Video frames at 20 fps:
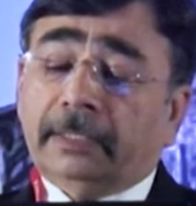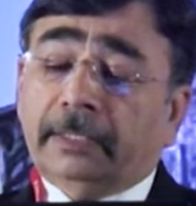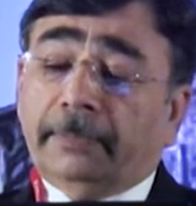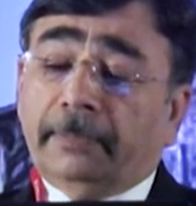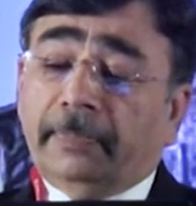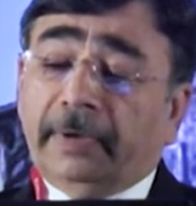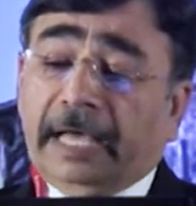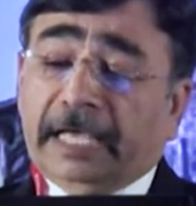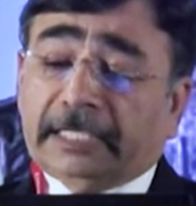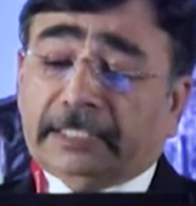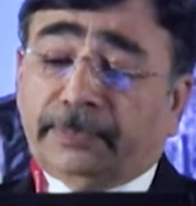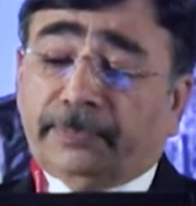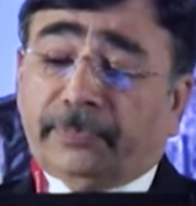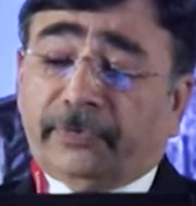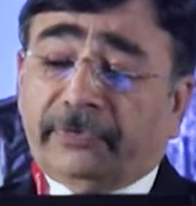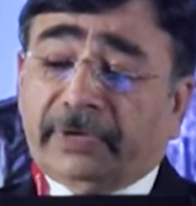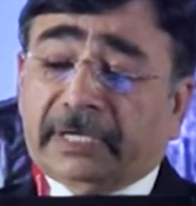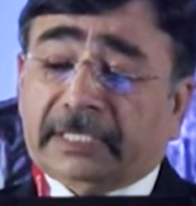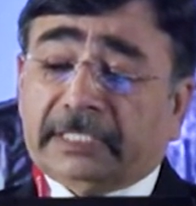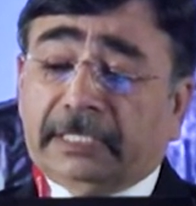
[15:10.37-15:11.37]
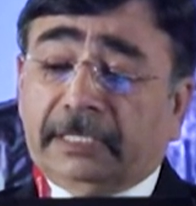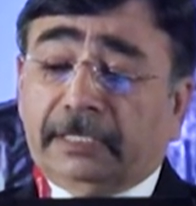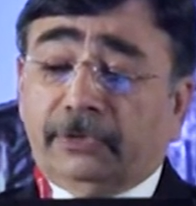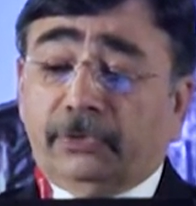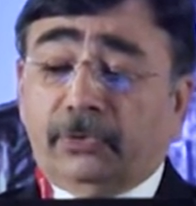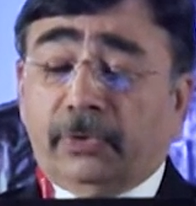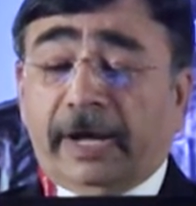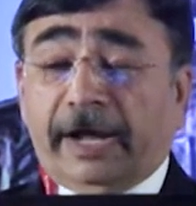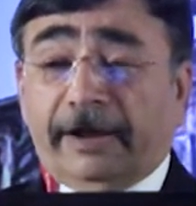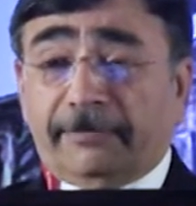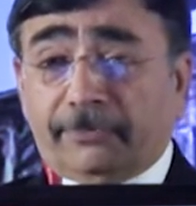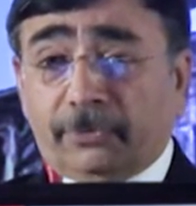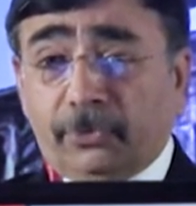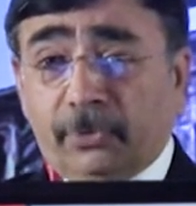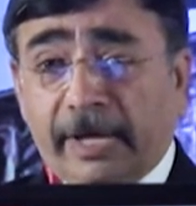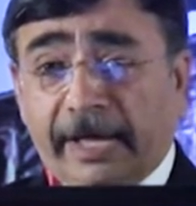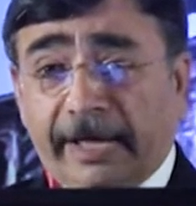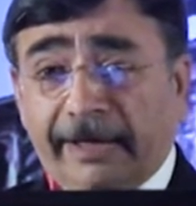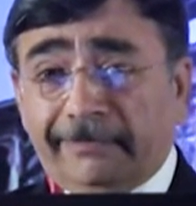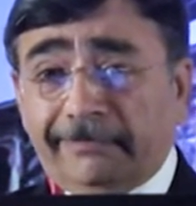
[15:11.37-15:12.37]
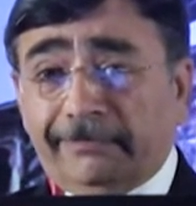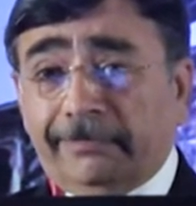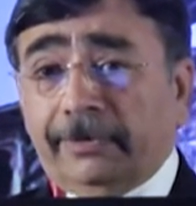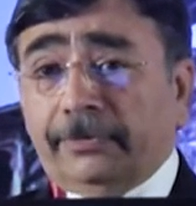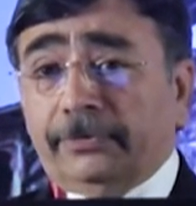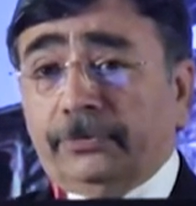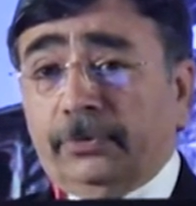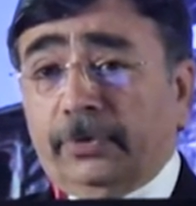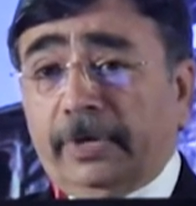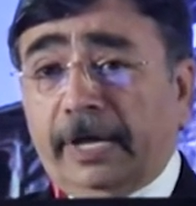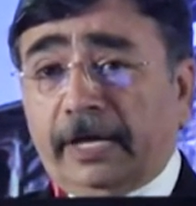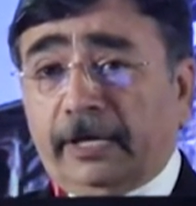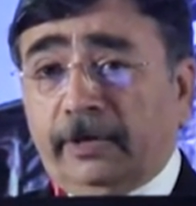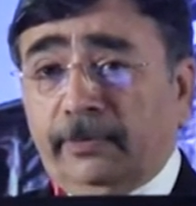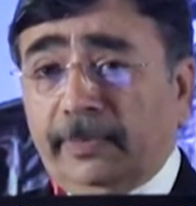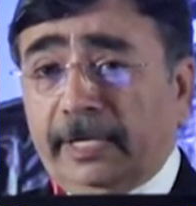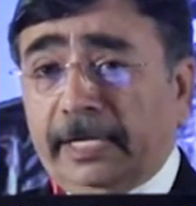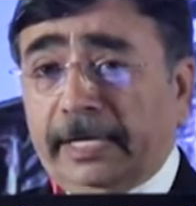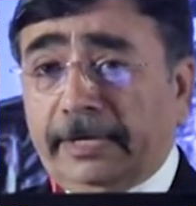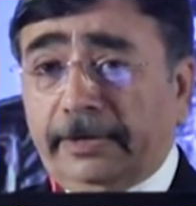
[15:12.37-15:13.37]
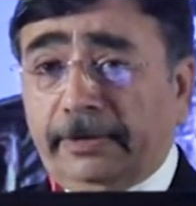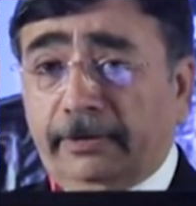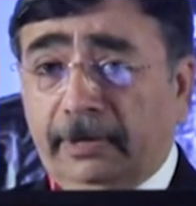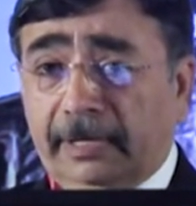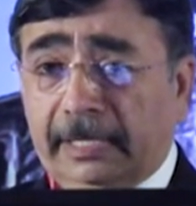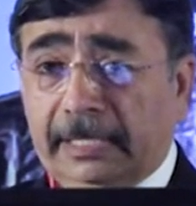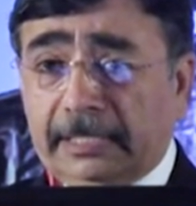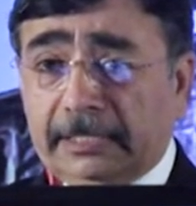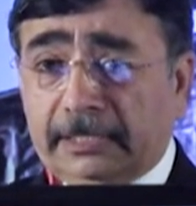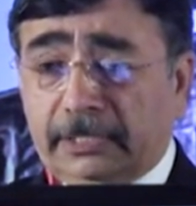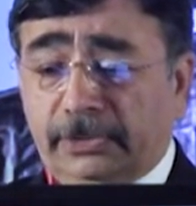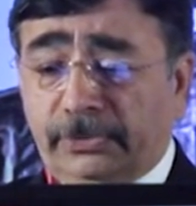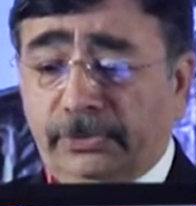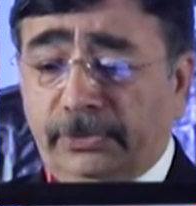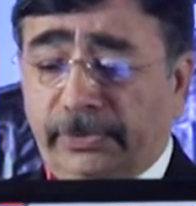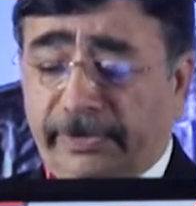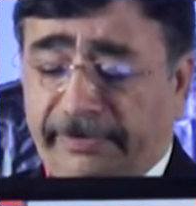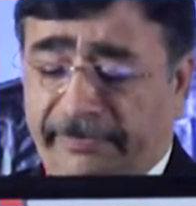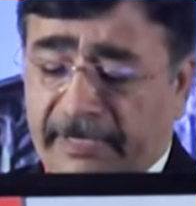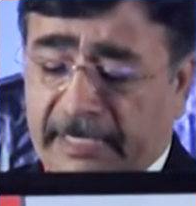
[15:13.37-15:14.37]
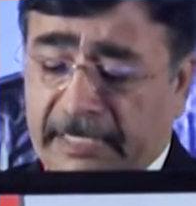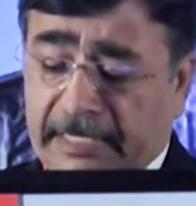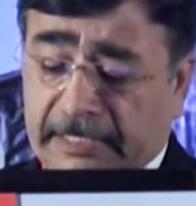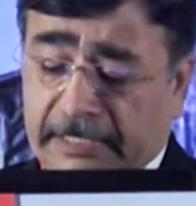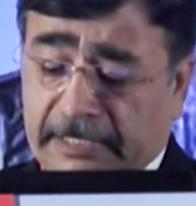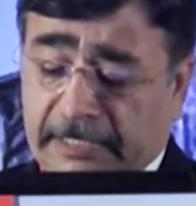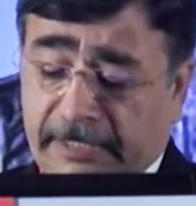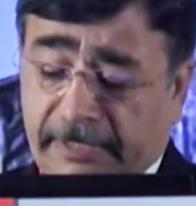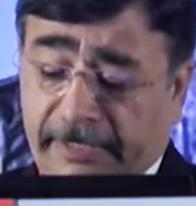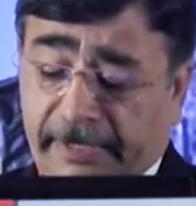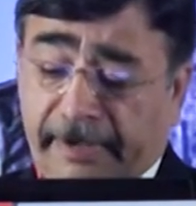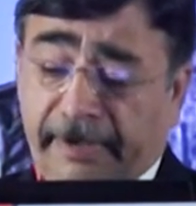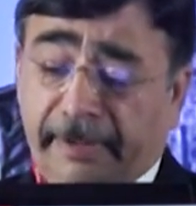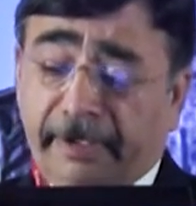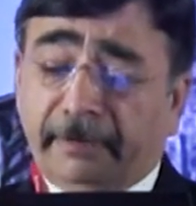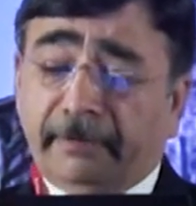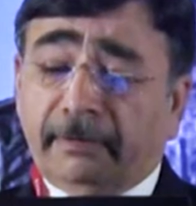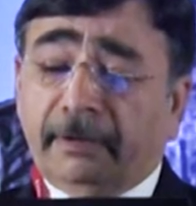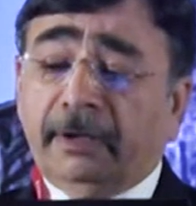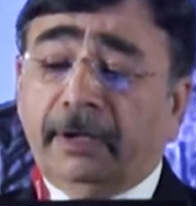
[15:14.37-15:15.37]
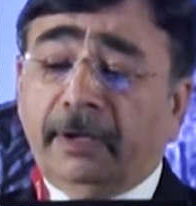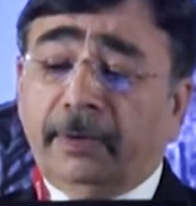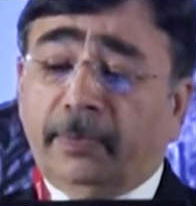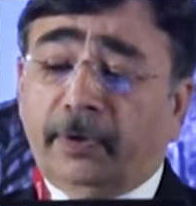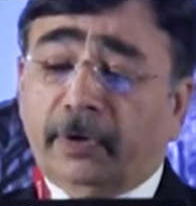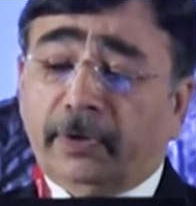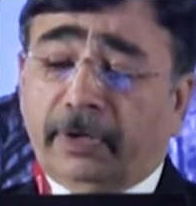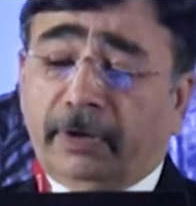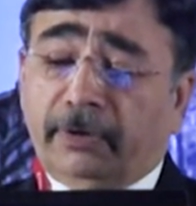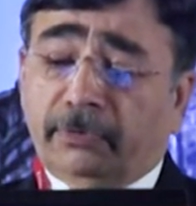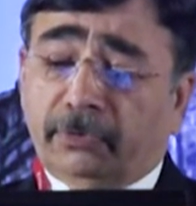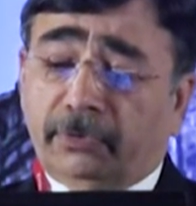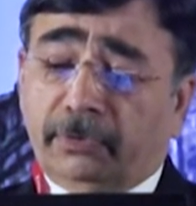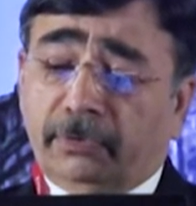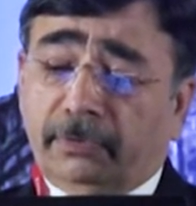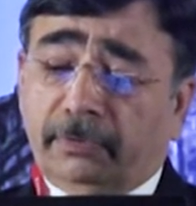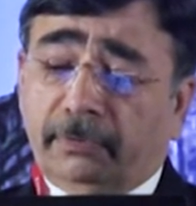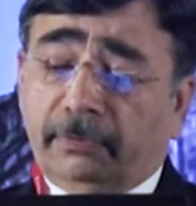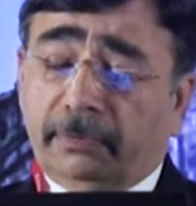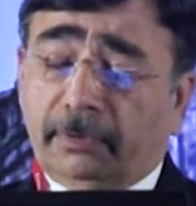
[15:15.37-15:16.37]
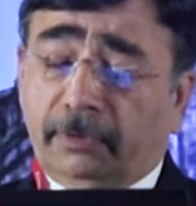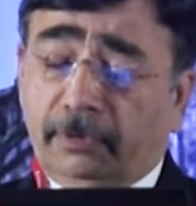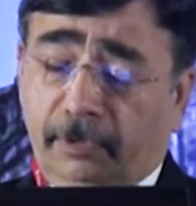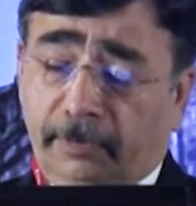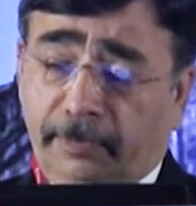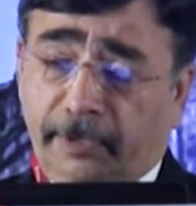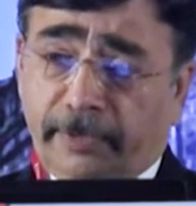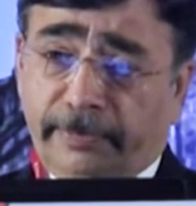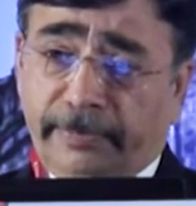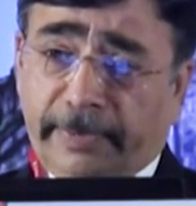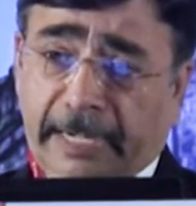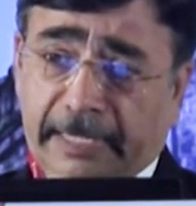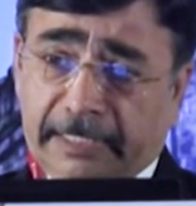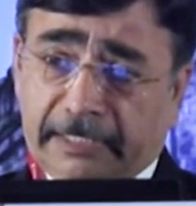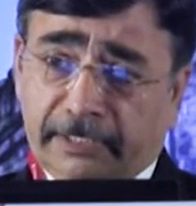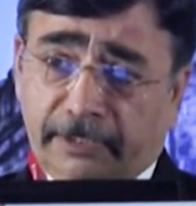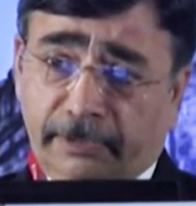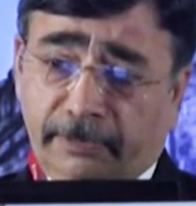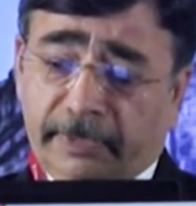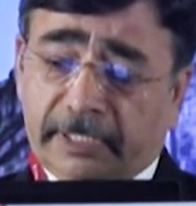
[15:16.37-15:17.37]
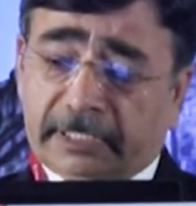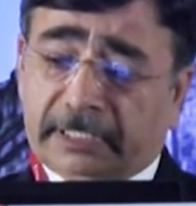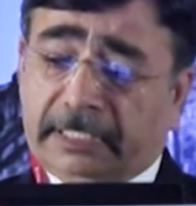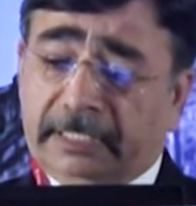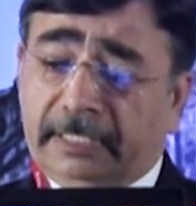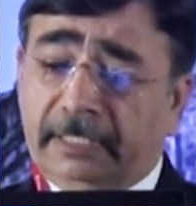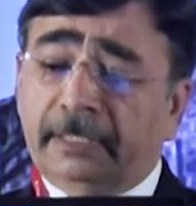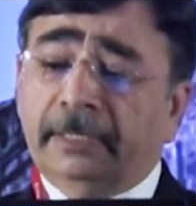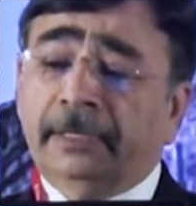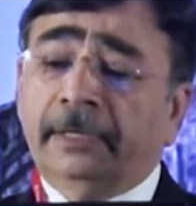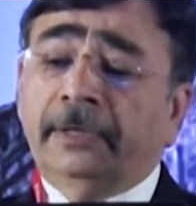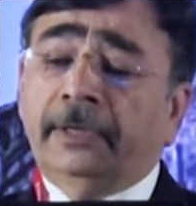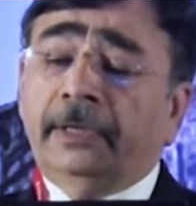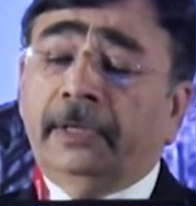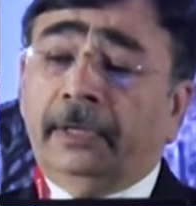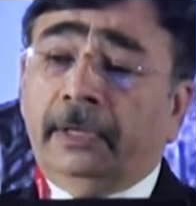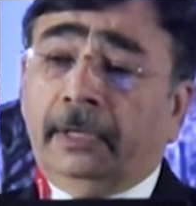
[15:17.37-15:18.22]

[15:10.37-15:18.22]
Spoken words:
But as a professional, you have to have accurate knowledge, this training, what about managing obesity.